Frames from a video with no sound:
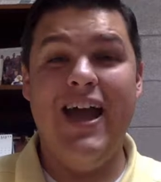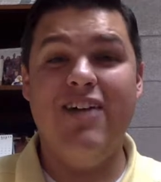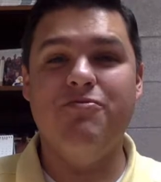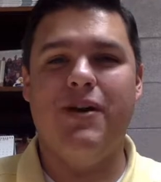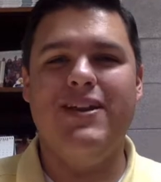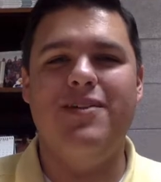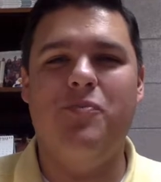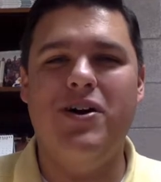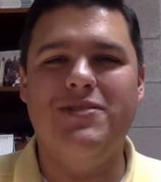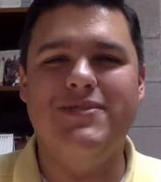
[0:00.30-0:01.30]
Hey everybody, and
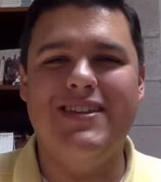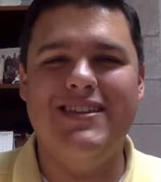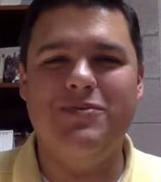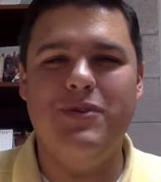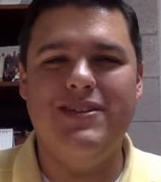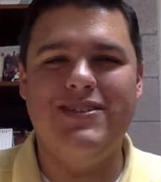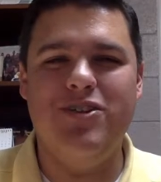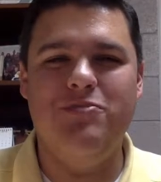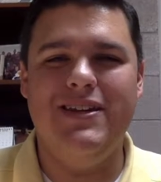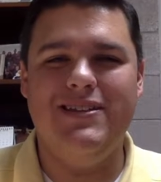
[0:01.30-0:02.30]
welcome to this week's
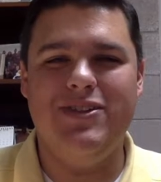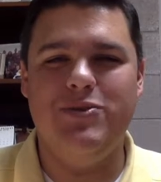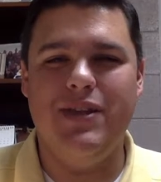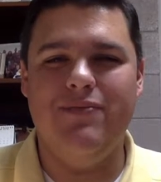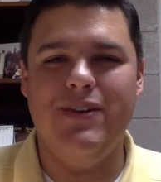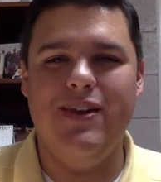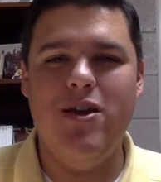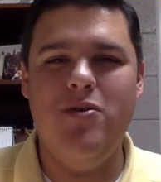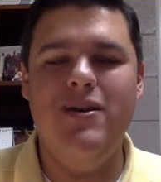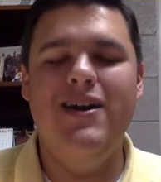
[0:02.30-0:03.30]
2 Minute Tuesday
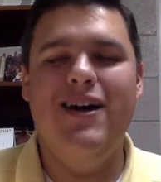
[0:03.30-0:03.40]
video.